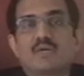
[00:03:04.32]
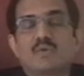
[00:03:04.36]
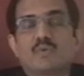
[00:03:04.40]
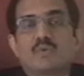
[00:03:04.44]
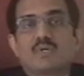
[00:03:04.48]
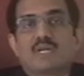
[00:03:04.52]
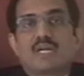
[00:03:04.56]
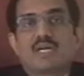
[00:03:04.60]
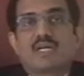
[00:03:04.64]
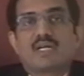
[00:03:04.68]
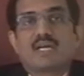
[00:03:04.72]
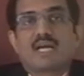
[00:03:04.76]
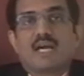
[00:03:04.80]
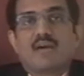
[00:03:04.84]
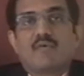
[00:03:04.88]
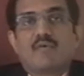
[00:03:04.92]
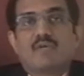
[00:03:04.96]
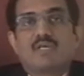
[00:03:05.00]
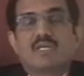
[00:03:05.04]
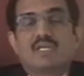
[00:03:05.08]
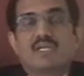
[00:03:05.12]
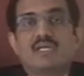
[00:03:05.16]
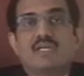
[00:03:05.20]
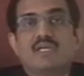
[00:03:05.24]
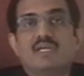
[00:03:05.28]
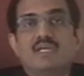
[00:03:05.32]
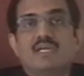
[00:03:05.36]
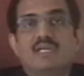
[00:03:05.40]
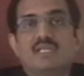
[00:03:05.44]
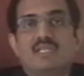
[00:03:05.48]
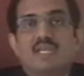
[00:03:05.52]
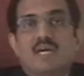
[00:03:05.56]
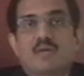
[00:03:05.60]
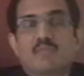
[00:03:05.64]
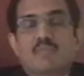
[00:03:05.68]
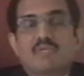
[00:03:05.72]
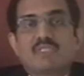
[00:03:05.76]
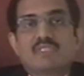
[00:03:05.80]
uterine cavity.
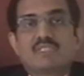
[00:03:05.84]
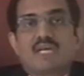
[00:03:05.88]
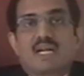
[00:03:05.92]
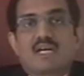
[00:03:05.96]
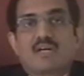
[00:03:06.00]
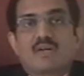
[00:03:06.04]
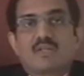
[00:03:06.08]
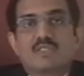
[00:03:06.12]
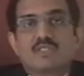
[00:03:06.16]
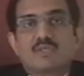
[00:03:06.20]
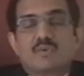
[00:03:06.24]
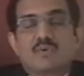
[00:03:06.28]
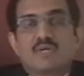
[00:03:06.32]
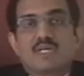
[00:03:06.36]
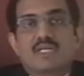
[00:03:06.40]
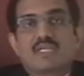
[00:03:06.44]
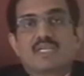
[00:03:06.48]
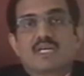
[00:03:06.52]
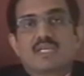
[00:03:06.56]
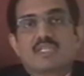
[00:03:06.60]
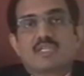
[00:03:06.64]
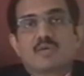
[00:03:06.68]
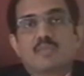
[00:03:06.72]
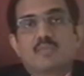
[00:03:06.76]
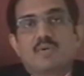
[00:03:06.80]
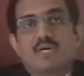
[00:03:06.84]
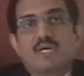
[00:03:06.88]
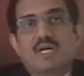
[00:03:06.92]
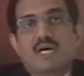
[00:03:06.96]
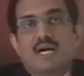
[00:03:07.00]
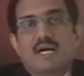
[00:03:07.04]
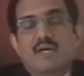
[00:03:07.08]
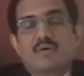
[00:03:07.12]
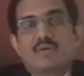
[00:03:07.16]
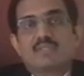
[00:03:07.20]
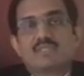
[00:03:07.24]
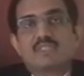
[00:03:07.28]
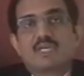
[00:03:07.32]
That means ultrasound detectable
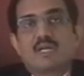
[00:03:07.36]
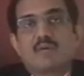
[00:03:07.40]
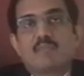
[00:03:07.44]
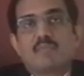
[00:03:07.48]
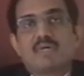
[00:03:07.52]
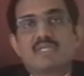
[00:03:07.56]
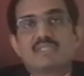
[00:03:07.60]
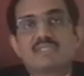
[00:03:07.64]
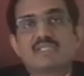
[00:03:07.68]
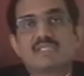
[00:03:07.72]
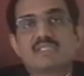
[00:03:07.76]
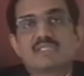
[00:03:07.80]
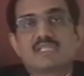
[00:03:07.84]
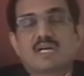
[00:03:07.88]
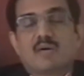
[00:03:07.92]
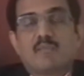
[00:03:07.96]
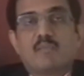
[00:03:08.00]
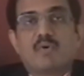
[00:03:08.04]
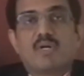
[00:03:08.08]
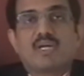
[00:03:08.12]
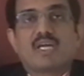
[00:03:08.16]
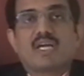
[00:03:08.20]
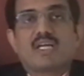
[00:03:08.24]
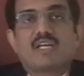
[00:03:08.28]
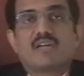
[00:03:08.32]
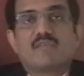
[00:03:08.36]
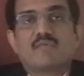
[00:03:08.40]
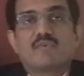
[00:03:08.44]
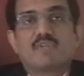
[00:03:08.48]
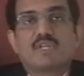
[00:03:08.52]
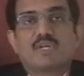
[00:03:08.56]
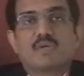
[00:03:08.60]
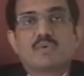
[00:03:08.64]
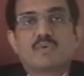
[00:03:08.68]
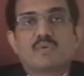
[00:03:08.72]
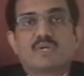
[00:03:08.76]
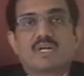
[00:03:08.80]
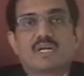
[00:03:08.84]
hydrosalpinx is communicating with
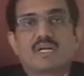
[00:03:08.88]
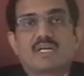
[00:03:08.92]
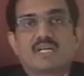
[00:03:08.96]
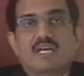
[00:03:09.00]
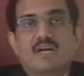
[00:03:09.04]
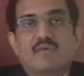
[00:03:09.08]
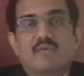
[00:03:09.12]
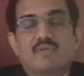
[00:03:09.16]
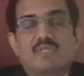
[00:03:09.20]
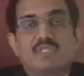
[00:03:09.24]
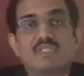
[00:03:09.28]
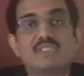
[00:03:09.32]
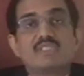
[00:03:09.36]
the uterine cavity.